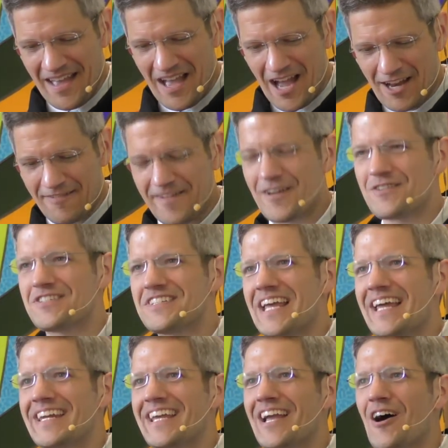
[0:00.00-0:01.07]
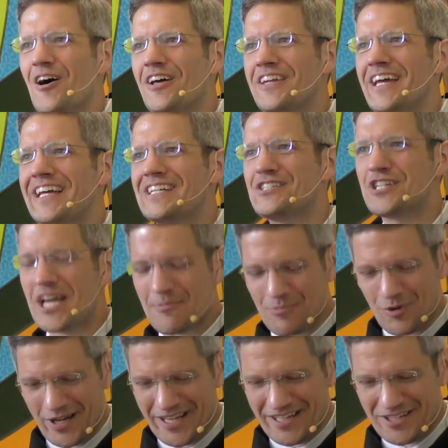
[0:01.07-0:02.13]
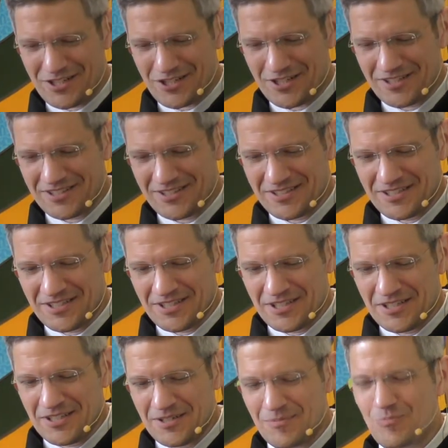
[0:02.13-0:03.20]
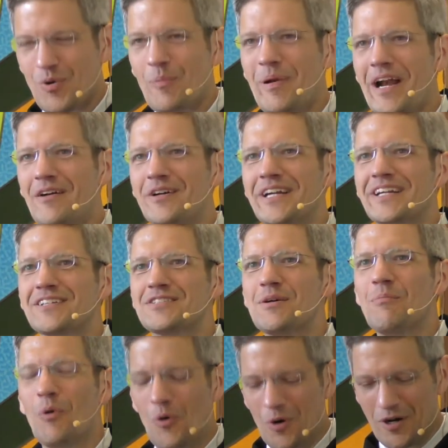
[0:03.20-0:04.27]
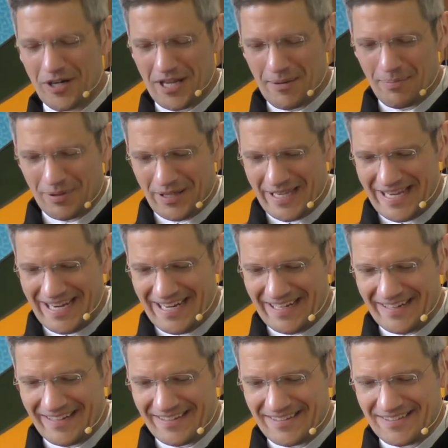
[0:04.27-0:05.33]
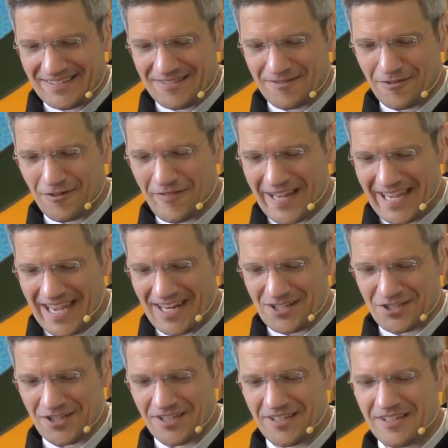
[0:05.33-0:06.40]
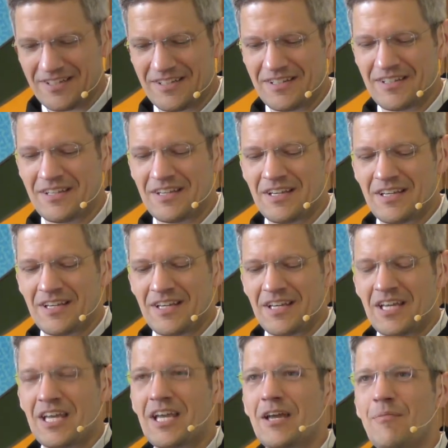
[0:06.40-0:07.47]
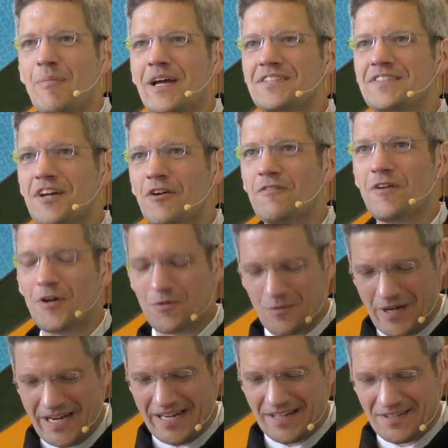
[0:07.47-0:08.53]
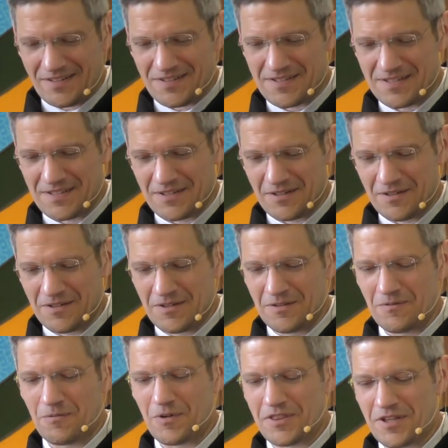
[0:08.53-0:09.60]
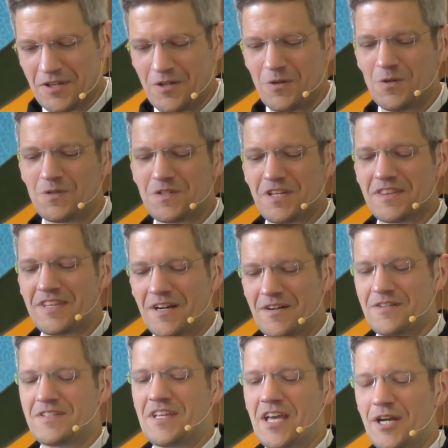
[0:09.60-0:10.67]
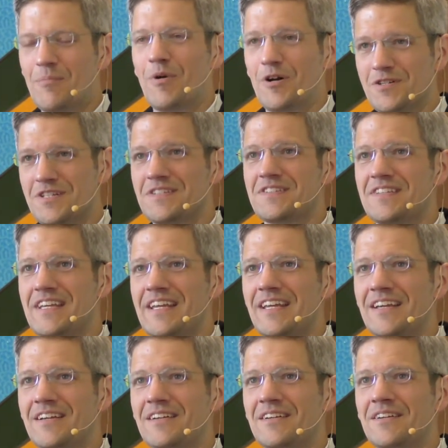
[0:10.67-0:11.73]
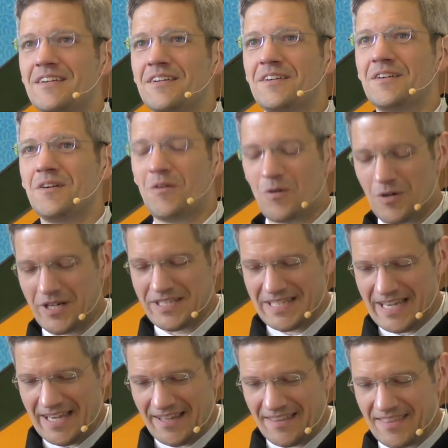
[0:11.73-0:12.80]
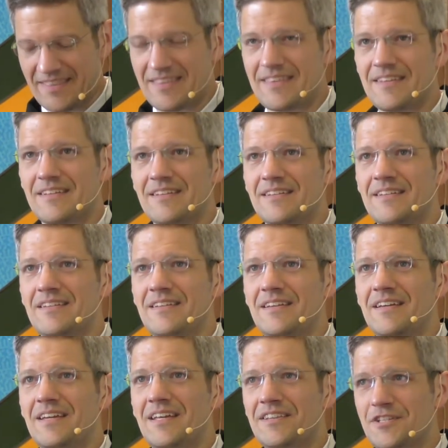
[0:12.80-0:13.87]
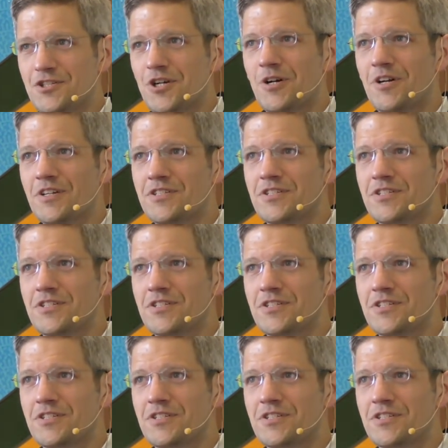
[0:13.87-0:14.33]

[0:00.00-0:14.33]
I fear standing on a jet bridge, preparing to board a plane for vacation. My cell phone rings with the news that there's an emergency or a death in the church.